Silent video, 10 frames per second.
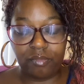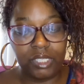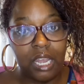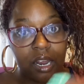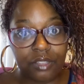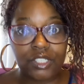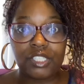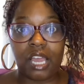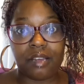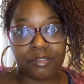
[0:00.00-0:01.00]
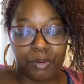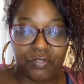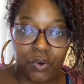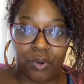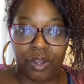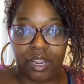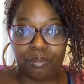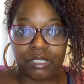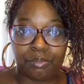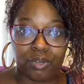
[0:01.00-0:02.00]
Other times before, it
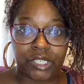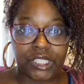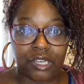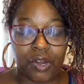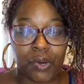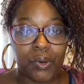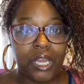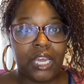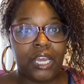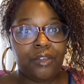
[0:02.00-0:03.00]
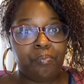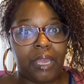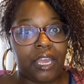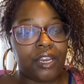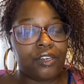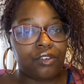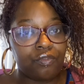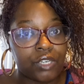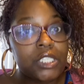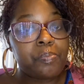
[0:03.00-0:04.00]
was more so being
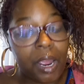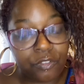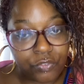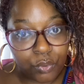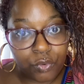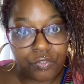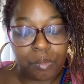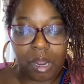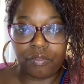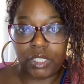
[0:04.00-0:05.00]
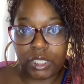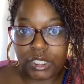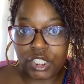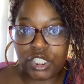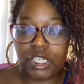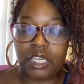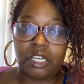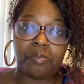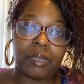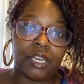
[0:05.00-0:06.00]
respectful for my
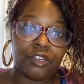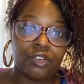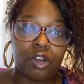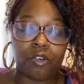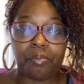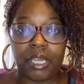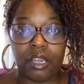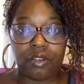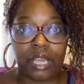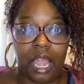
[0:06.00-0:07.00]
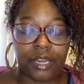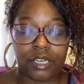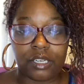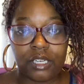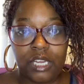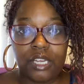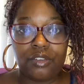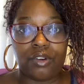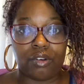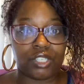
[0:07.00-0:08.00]
relationship and, you know, being kind of,
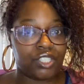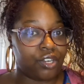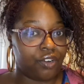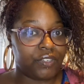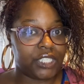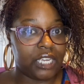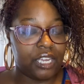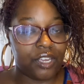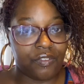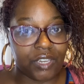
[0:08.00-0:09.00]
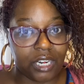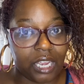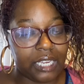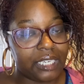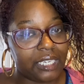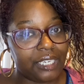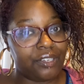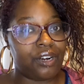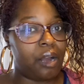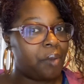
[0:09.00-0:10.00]
you know, conservative and like, eh,
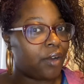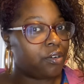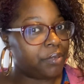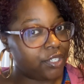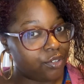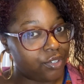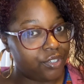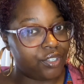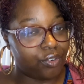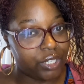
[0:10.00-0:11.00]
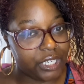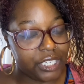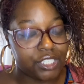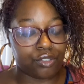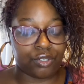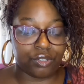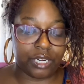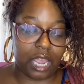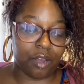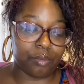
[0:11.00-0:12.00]
you know, I'm not going to be doing this or doing
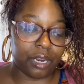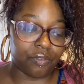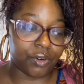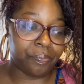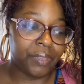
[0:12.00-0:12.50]
that or whatever.